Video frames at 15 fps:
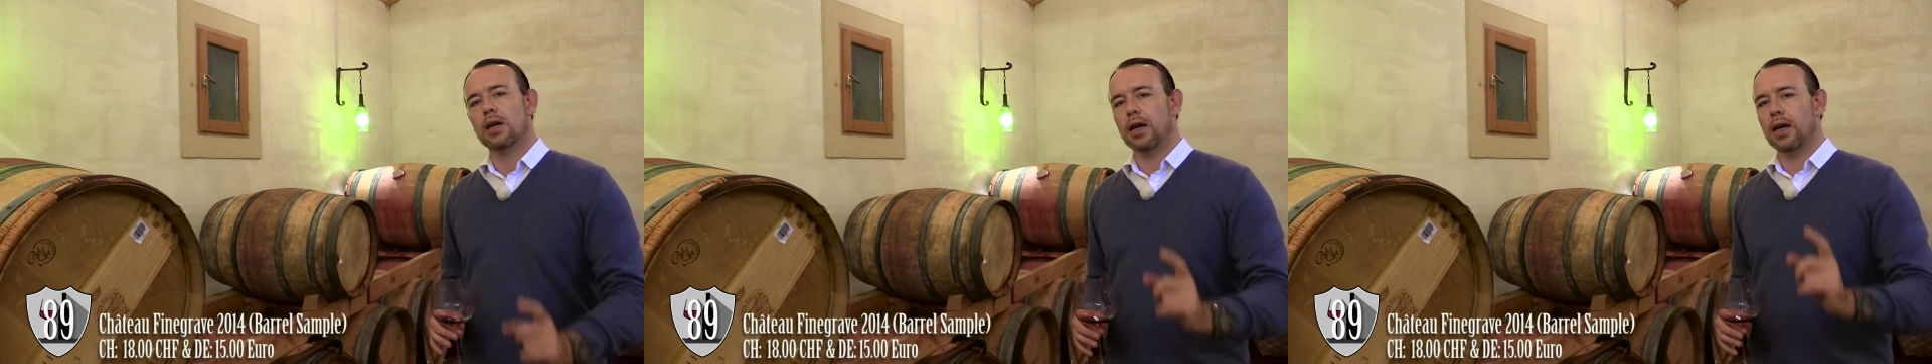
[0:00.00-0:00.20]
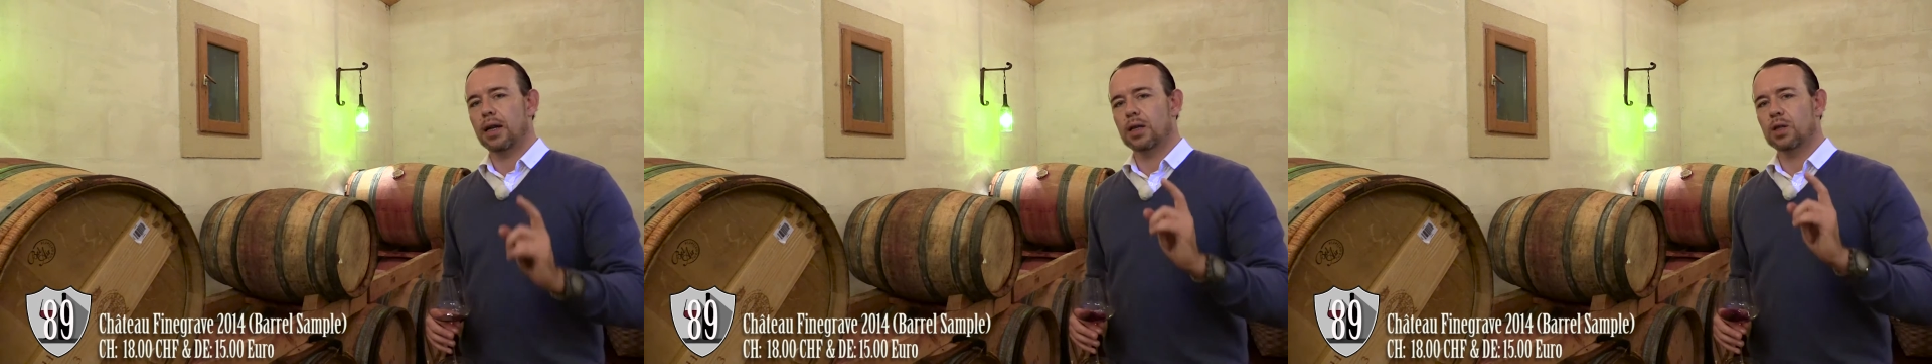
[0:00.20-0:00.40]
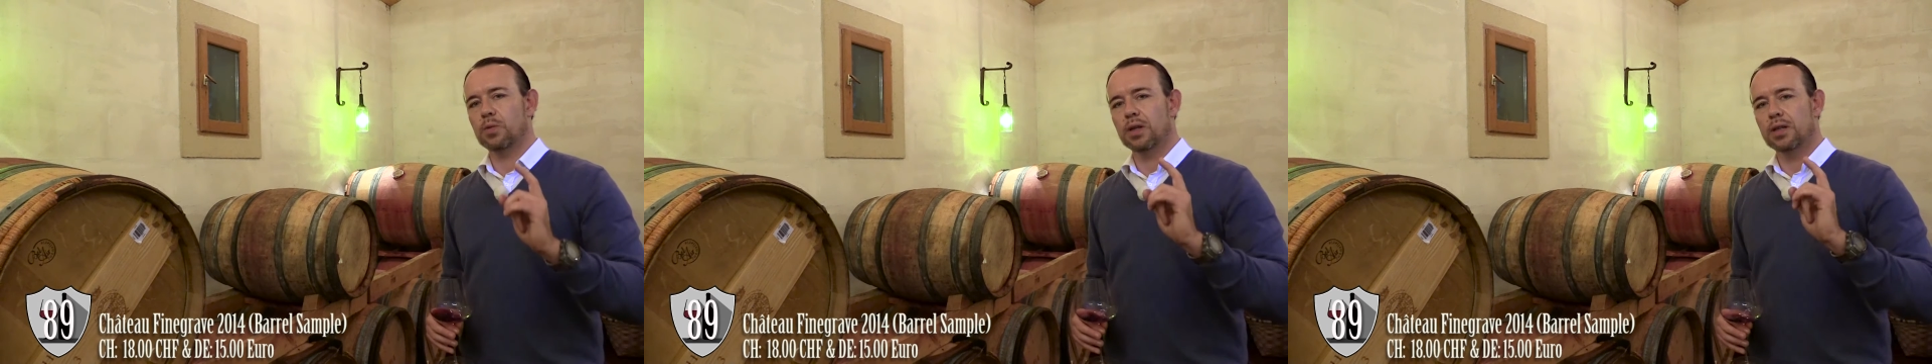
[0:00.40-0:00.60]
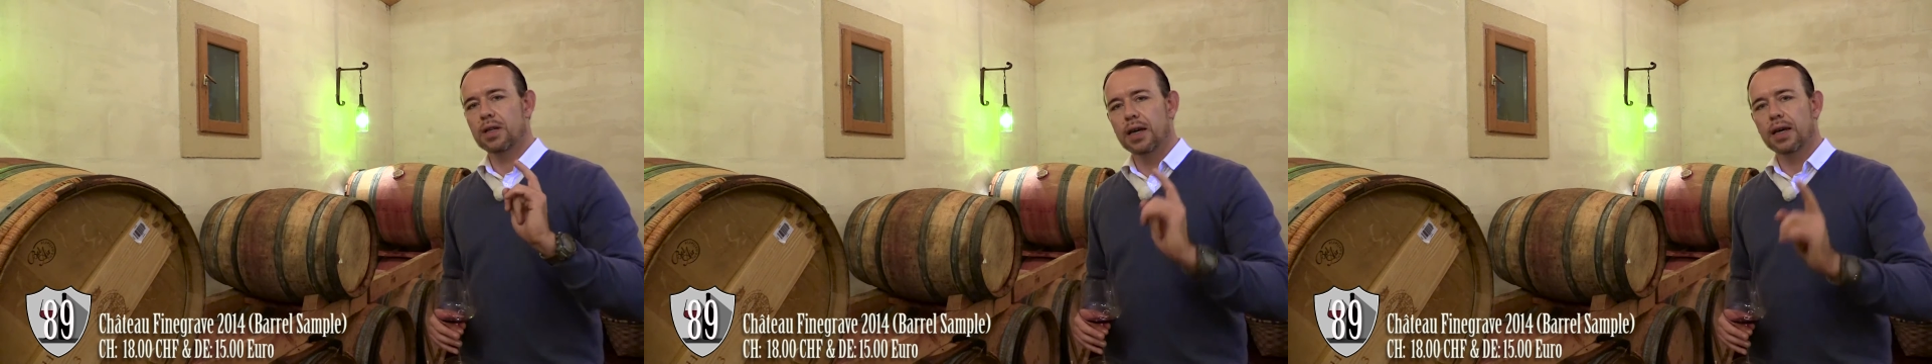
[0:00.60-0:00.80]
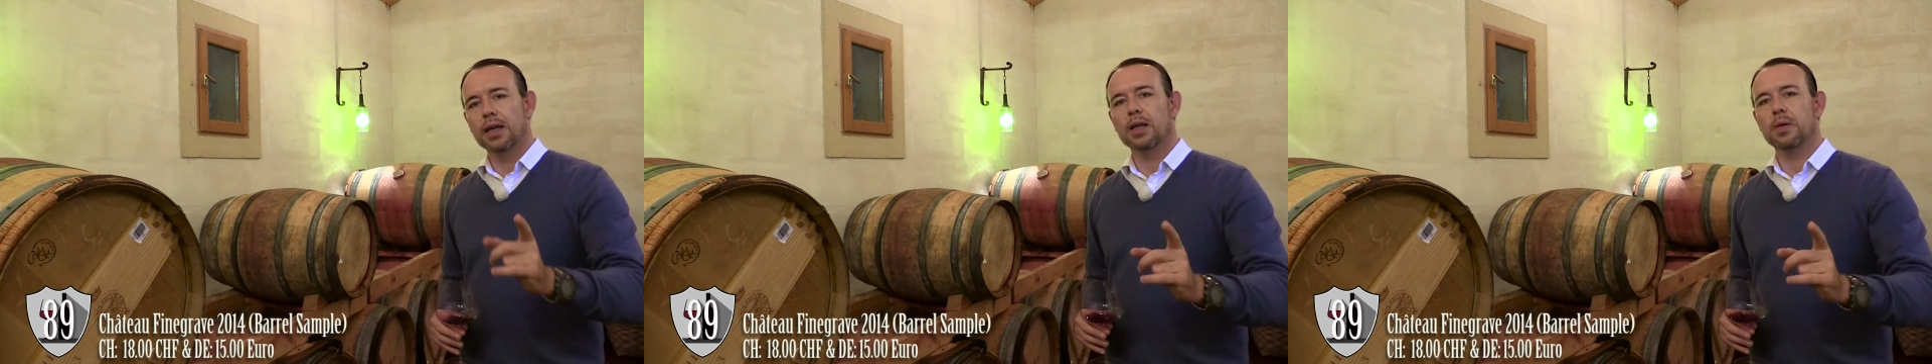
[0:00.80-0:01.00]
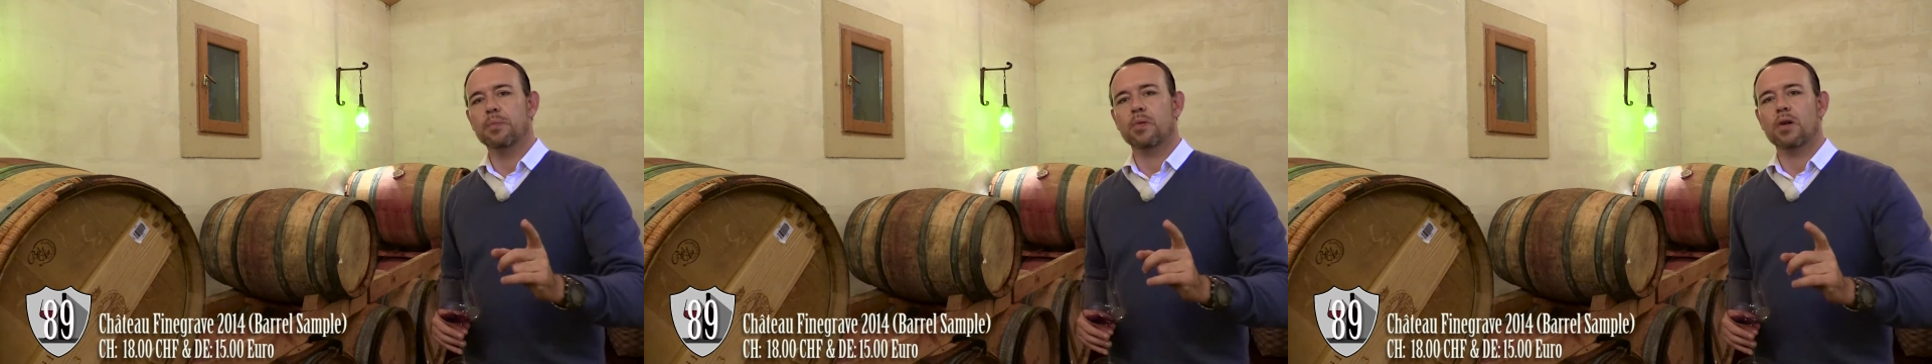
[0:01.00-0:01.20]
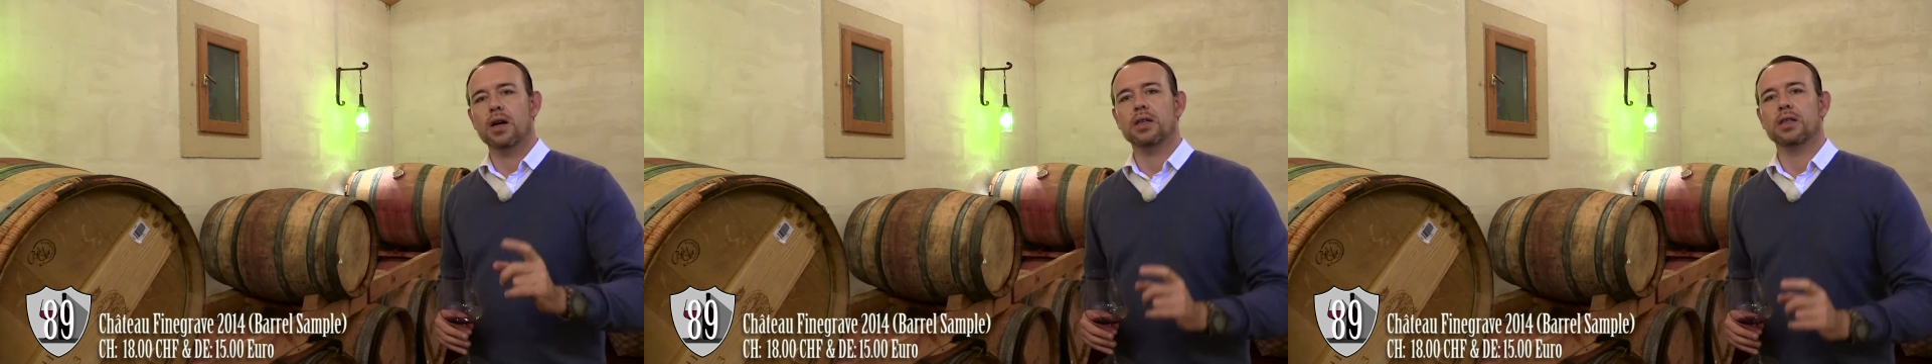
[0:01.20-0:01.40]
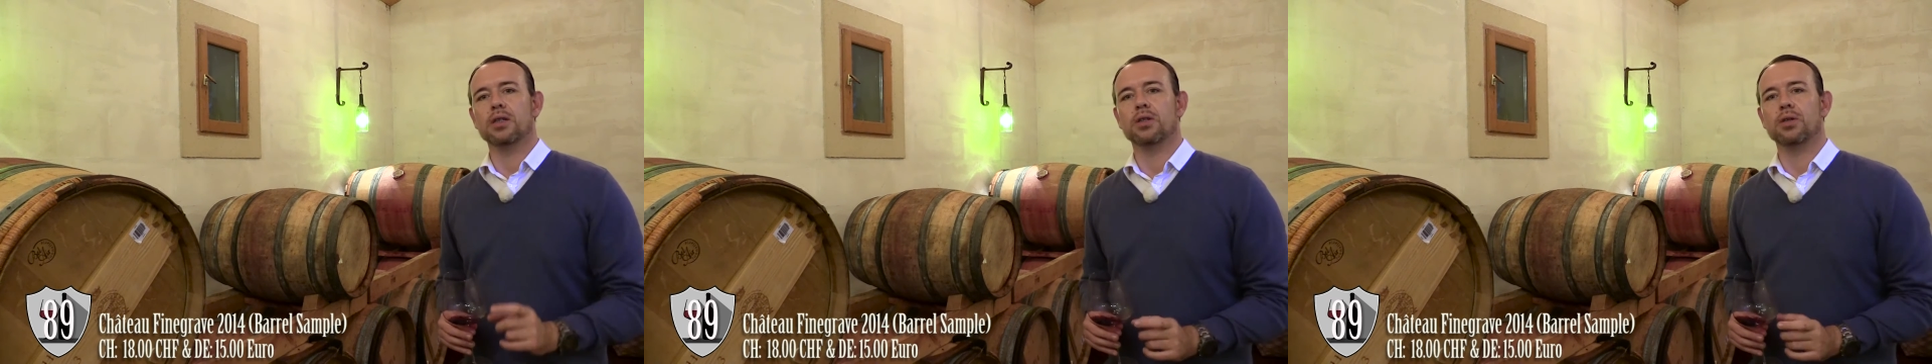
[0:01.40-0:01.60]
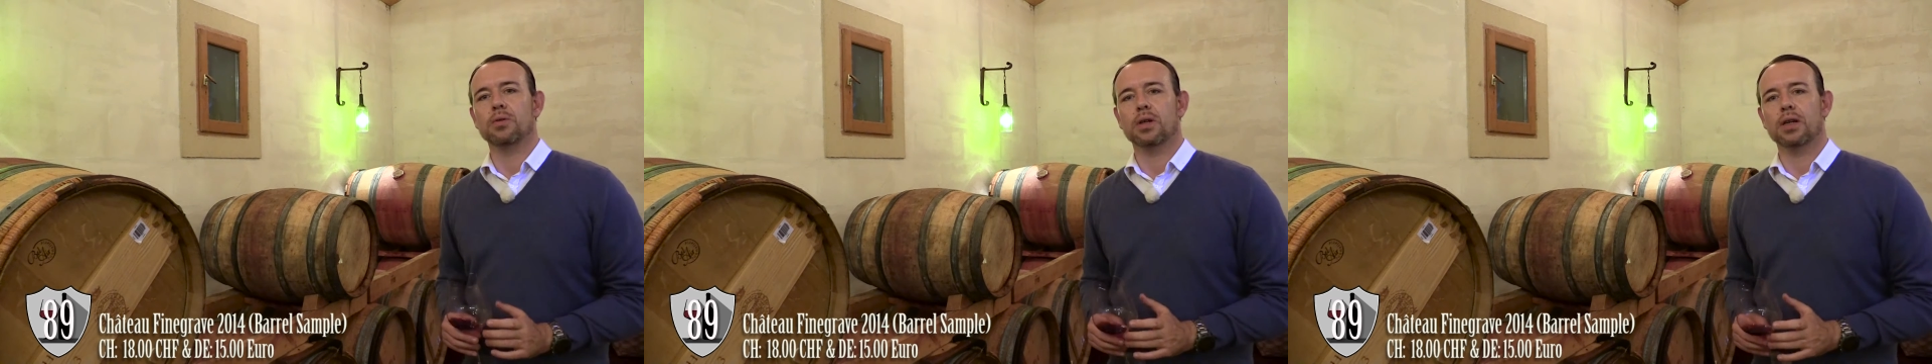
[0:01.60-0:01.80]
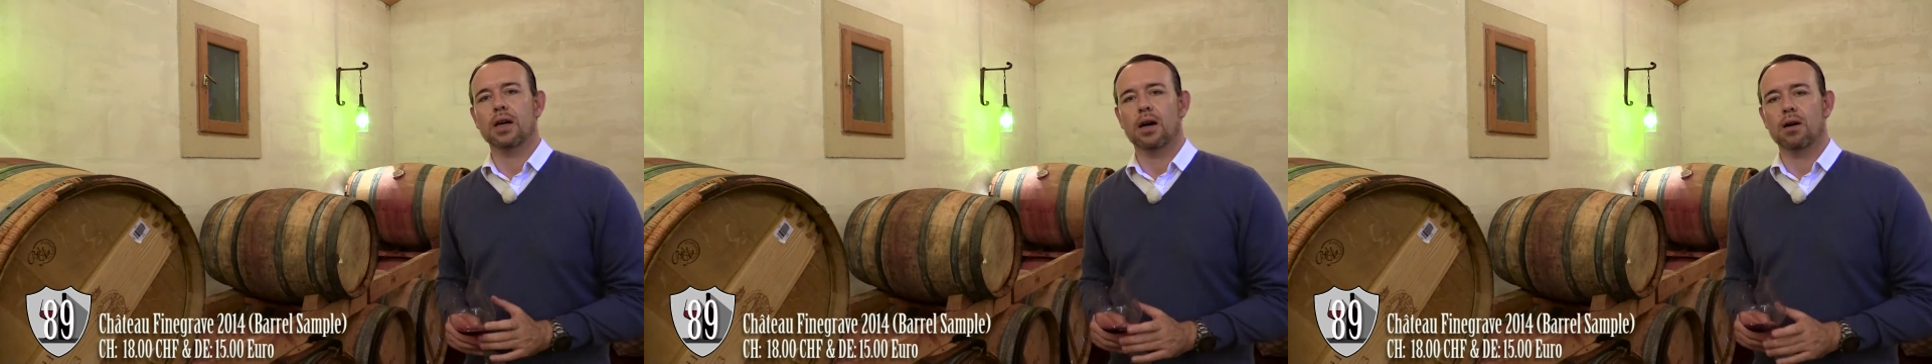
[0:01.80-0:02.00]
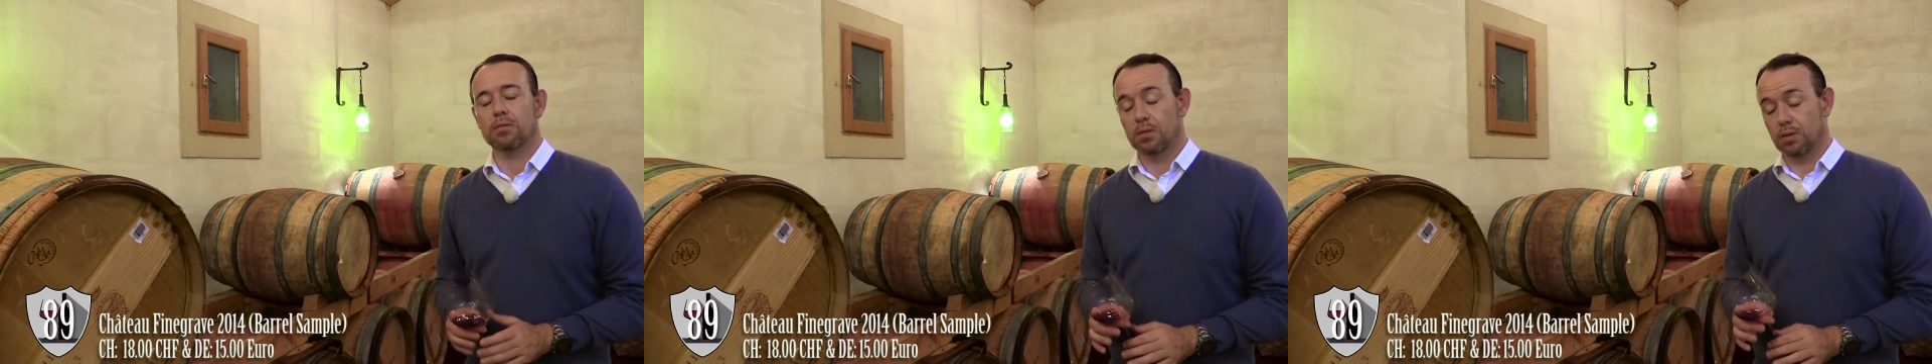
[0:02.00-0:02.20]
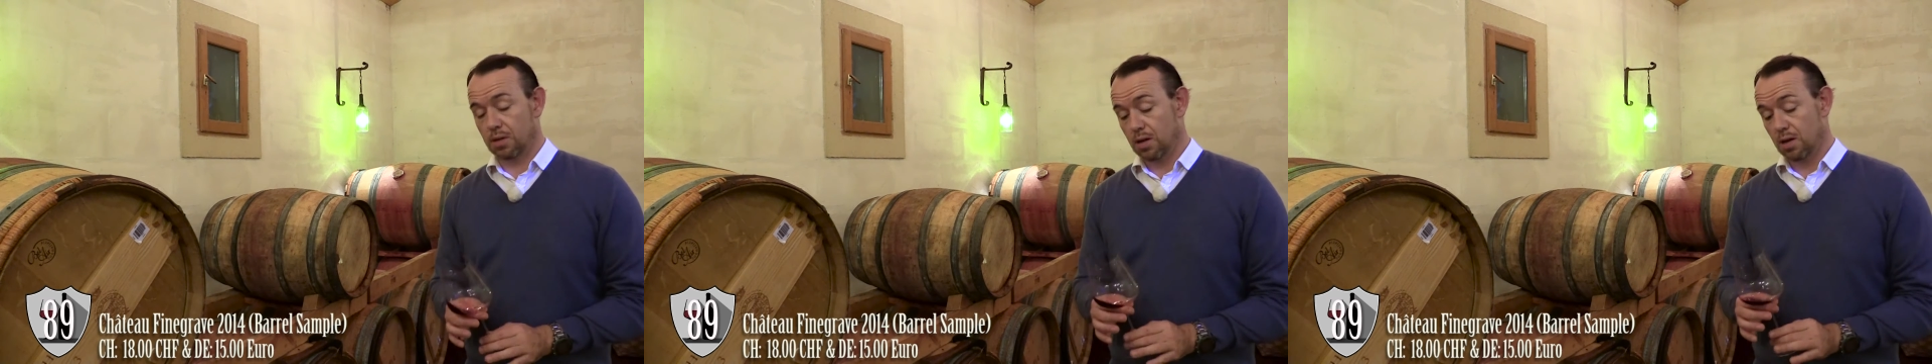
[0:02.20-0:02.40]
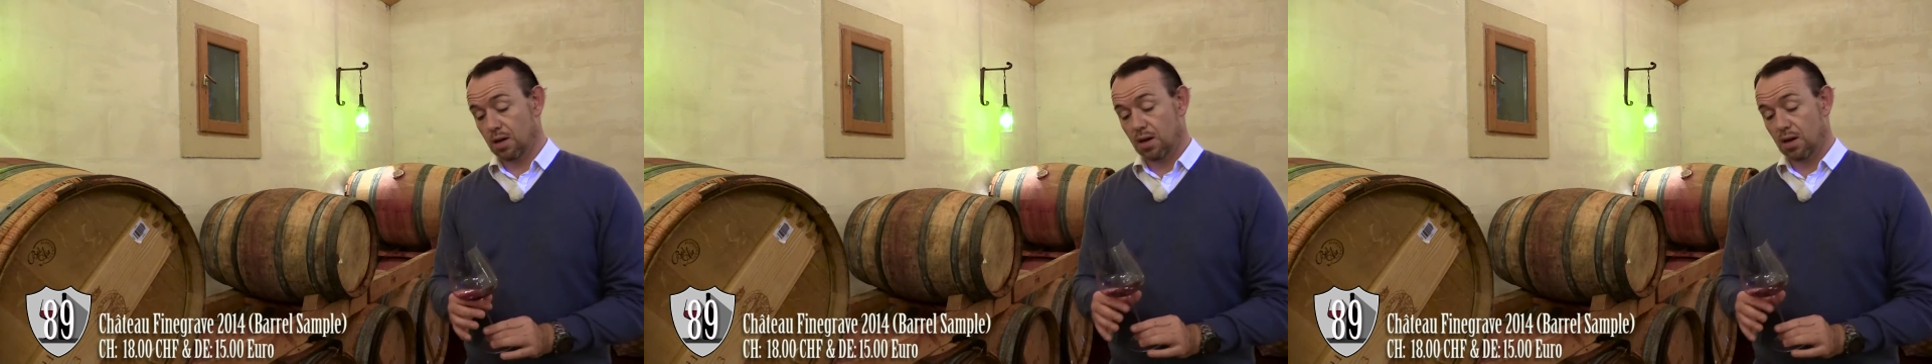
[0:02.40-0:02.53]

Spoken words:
And as well, taking the price into account,